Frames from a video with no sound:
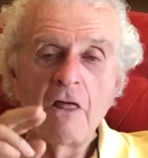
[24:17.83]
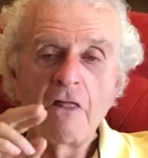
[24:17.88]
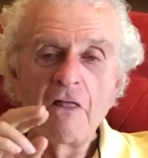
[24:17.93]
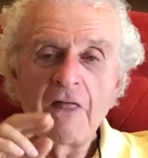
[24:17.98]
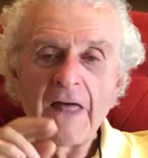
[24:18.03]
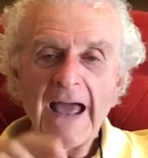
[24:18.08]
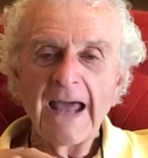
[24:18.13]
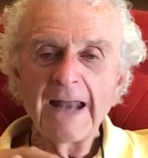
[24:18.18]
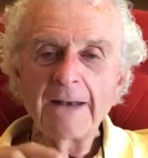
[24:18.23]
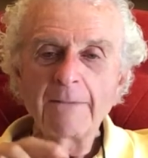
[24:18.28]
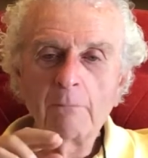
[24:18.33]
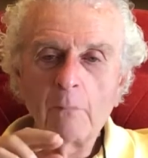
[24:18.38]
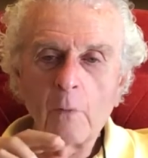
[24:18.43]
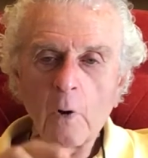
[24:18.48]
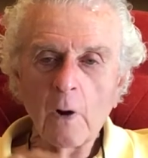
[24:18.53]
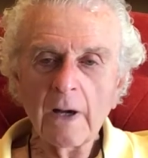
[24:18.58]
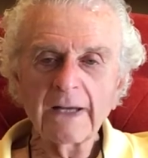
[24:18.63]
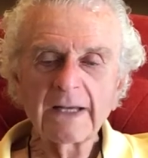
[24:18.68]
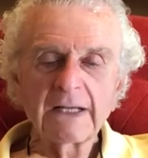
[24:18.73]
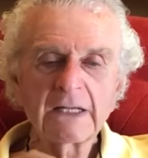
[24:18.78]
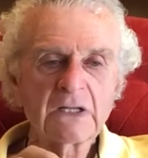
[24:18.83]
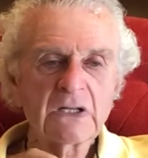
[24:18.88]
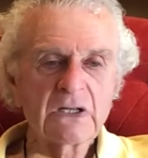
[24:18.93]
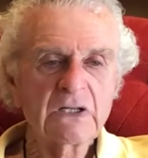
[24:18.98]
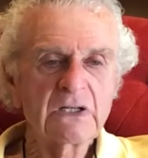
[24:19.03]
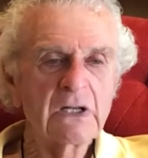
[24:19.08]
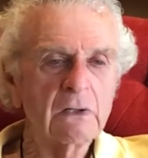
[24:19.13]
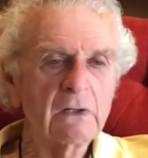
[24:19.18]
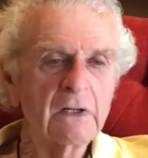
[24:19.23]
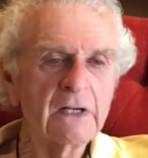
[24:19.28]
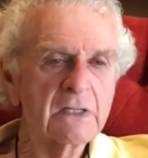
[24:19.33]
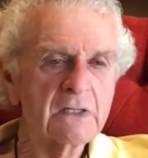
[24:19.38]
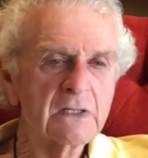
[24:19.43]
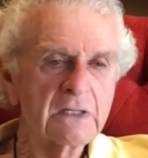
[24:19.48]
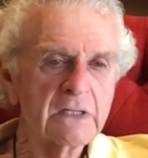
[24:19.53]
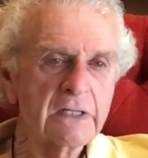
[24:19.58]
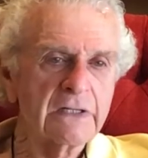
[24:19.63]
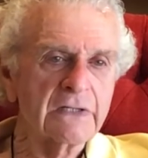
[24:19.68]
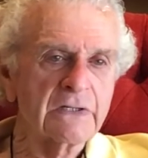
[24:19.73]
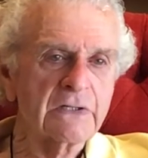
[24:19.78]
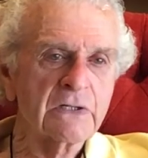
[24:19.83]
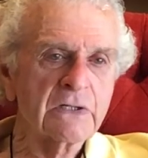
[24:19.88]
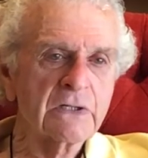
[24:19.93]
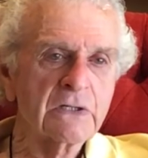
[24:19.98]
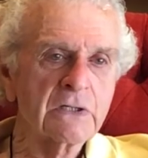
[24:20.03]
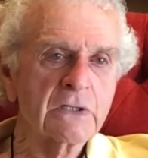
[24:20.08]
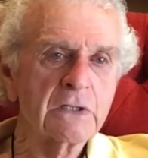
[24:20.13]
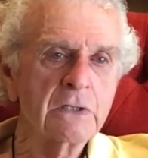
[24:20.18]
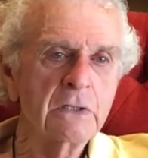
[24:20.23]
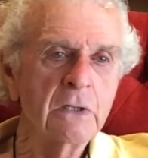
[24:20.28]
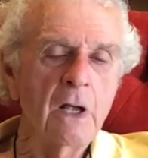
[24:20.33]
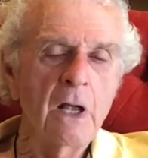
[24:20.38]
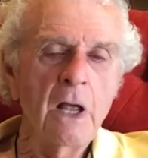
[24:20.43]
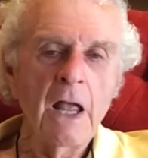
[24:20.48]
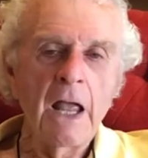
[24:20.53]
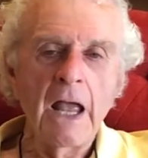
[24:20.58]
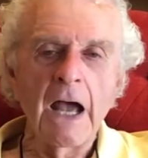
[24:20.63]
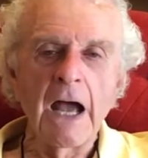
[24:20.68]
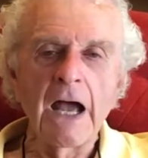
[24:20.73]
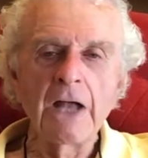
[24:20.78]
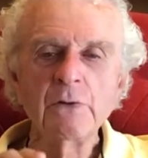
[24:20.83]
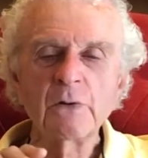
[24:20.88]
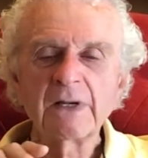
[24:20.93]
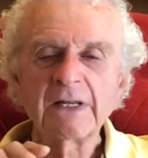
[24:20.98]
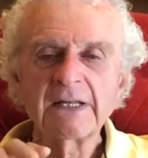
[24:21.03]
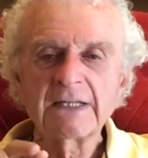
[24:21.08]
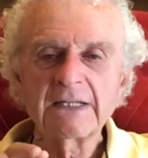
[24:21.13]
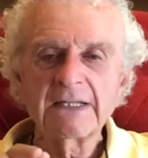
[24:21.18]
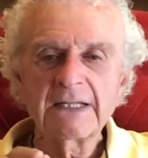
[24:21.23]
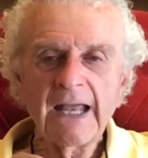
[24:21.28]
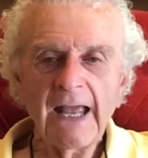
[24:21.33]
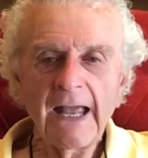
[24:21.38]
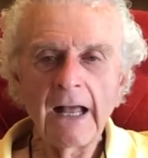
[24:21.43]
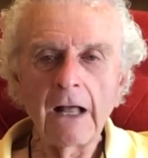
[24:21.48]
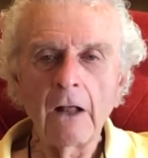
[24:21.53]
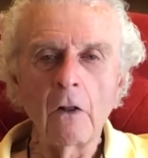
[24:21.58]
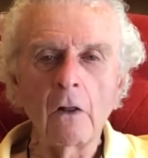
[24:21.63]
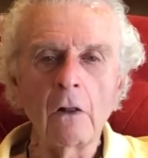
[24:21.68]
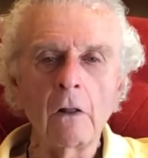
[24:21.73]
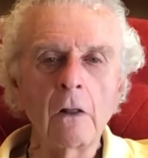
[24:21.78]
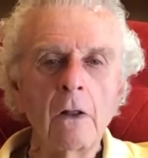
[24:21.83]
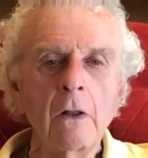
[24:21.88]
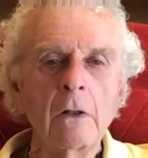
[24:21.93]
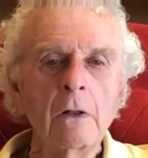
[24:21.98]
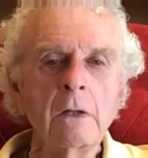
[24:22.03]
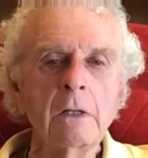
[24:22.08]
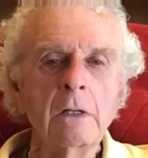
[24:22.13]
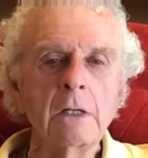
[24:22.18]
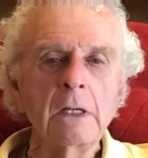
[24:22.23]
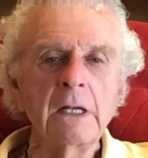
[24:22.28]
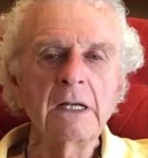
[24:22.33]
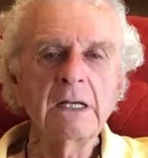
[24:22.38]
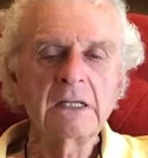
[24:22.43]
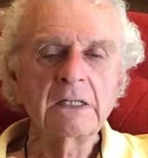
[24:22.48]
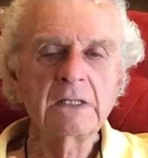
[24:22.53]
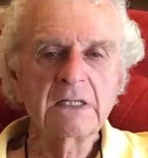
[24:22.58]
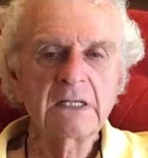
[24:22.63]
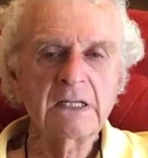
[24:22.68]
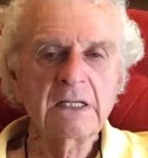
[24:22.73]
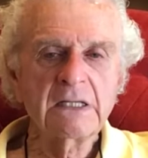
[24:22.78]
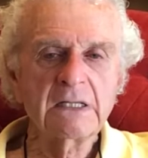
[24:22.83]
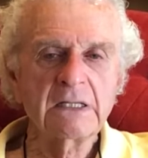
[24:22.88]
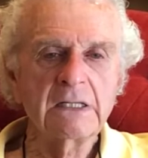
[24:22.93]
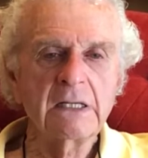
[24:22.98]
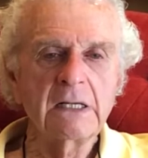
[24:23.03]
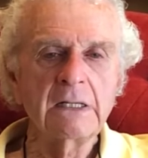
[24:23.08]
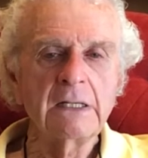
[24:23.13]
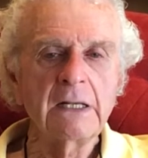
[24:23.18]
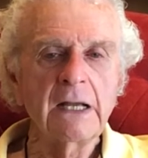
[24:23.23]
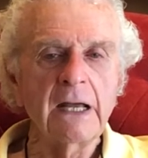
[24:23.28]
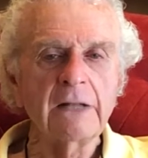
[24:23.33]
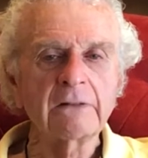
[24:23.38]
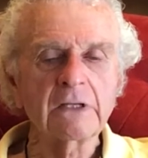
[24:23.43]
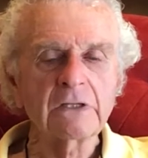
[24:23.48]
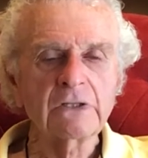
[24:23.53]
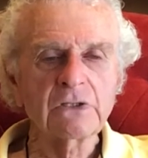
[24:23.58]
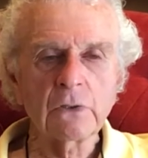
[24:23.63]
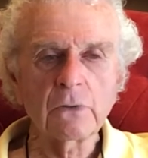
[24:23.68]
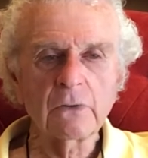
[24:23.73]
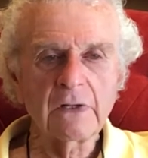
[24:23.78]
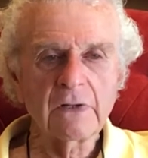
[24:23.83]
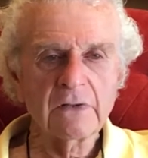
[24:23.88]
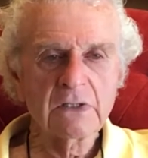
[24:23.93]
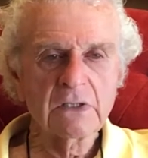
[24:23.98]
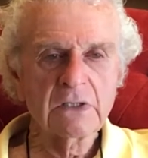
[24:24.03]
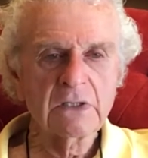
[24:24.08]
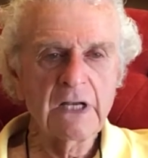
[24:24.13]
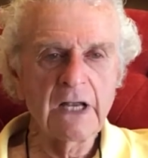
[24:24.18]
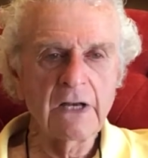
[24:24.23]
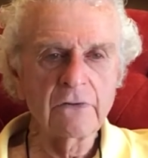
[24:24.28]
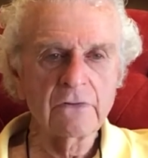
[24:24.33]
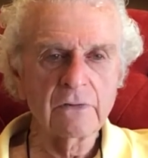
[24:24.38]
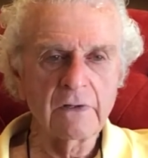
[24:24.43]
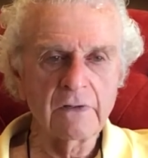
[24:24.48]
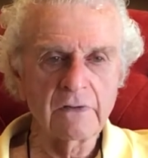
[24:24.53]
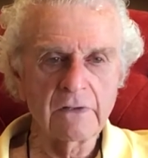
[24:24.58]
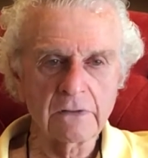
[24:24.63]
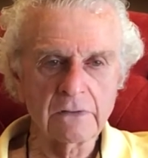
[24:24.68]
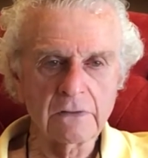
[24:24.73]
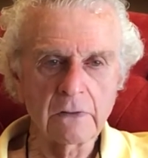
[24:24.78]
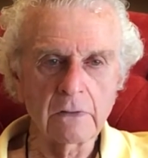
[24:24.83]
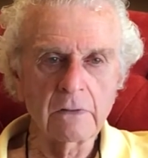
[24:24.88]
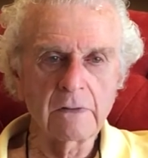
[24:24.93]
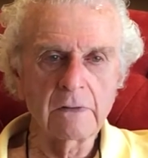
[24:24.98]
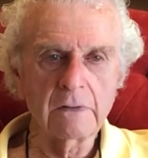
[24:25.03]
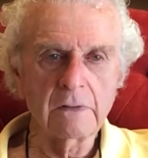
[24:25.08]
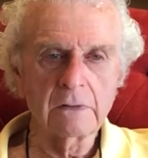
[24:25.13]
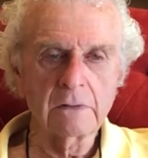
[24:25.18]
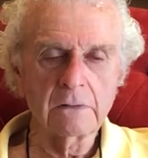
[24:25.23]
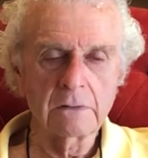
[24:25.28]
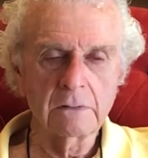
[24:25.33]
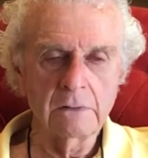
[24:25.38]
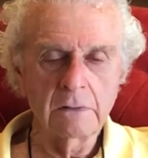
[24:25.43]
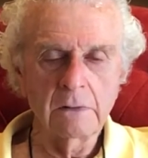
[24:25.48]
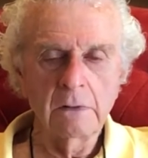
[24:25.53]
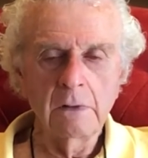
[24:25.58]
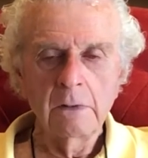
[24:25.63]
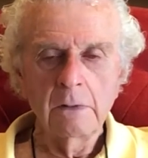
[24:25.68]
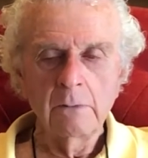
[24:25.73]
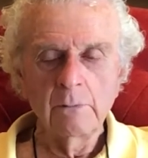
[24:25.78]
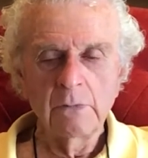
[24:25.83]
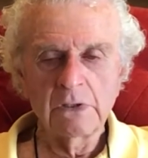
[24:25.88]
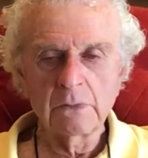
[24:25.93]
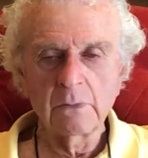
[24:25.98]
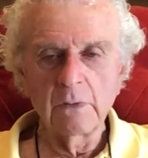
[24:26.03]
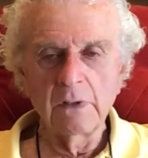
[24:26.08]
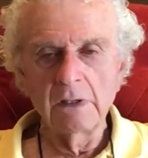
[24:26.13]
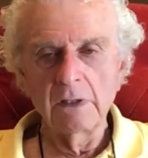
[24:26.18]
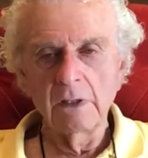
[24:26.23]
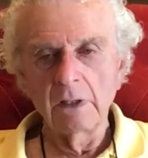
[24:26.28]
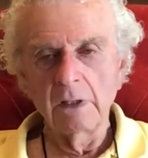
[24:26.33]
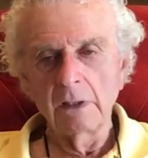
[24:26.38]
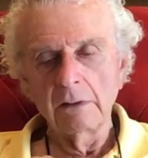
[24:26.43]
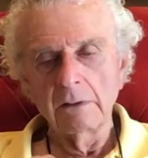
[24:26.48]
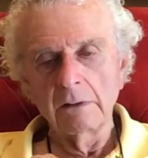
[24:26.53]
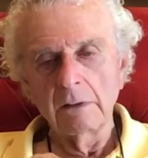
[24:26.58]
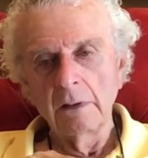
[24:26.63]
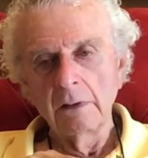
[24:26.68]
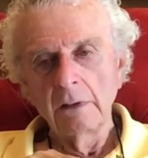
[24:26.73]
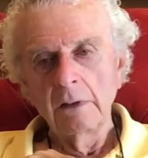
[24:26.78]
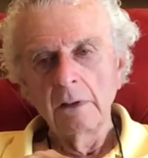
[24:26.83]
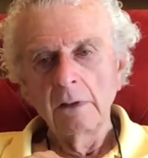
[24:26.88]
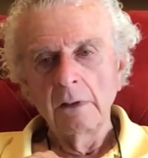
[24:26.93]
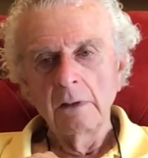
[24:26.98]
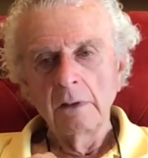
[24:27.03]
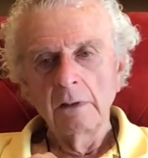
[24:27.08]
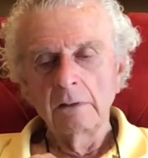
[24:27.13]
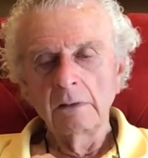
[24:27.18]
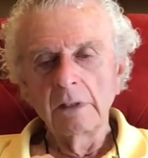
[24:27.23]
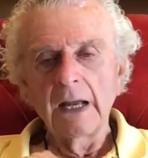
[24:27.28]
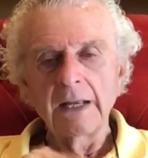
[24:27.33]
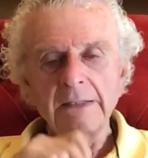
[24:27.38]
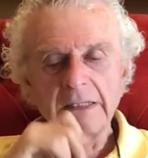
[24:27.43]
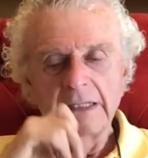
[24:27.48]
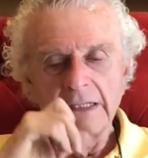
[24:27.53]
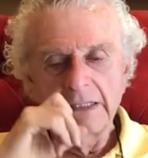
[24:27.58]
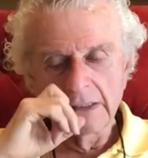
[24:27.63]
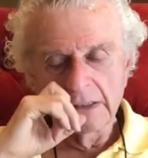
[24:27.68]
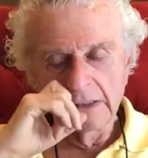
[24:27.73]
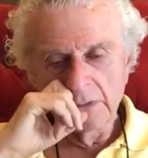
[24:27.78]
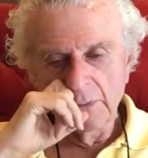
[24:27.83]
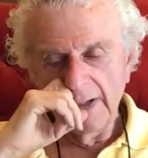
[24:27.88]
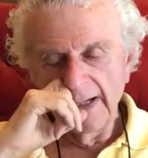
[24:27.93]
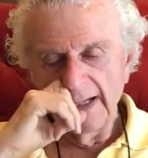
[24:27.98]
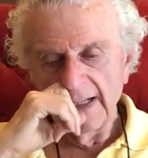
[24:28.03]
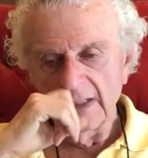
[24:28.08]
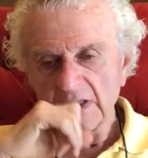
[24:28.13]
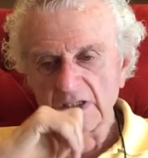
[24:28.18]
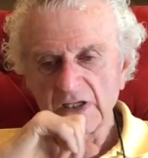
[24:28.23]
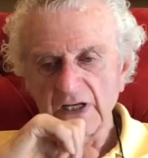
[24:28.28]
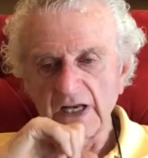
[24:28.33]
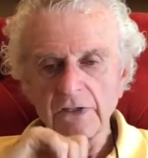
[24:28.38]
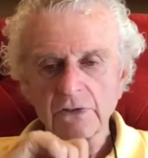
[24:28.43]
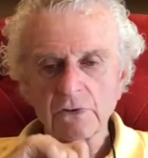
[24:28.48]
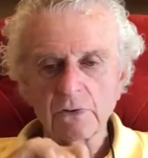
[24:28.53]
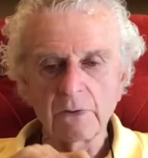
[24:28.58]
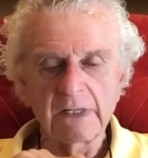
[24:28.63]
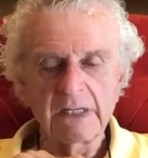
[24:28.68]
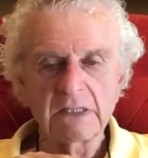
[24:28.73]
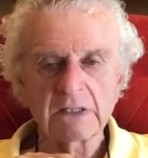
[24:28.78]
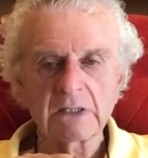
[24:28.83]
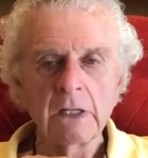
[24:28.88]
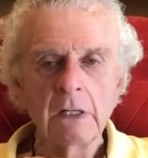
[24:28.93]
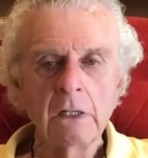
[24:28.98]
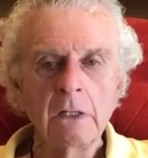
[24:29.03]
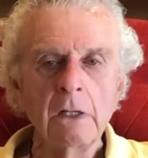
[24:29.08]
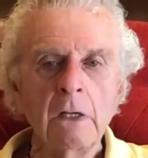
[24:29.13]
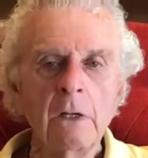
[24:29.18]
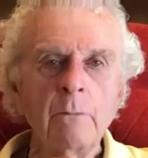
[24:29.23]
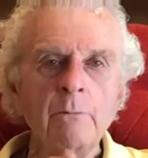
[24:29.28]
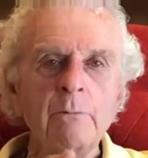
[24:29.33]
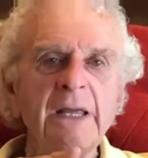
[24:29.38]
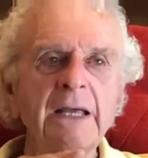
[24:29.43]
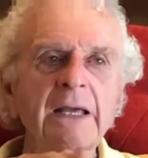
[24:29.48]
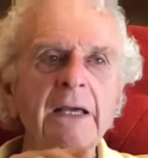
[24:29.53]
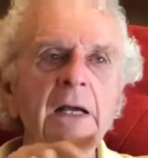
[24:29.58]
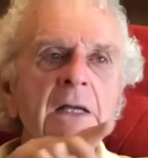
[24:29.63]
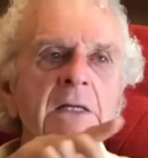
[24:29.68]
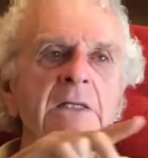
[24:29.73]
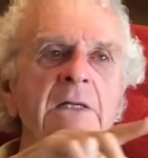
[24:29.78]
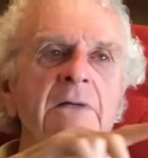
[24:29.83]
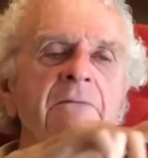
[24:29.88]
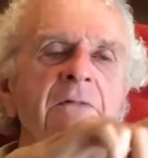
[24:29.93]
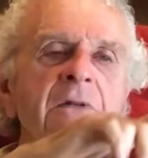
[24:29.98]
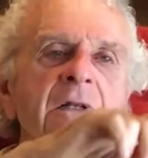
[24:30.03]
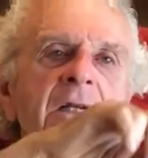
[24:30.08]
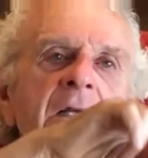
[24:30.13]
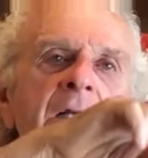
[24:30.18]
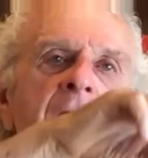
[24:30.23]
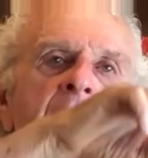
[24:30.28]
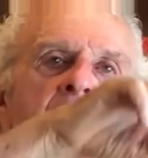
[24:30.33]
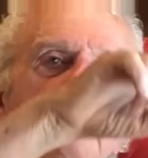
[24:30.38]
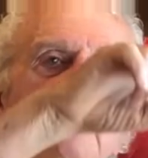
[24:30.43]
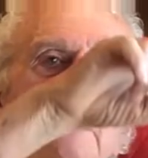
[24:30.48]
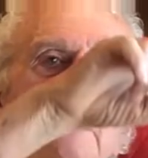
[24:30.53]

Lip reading: That market still exists. Wow. And you could tell it existed at the turn of the century, between the 19th and 20th centuries, because of the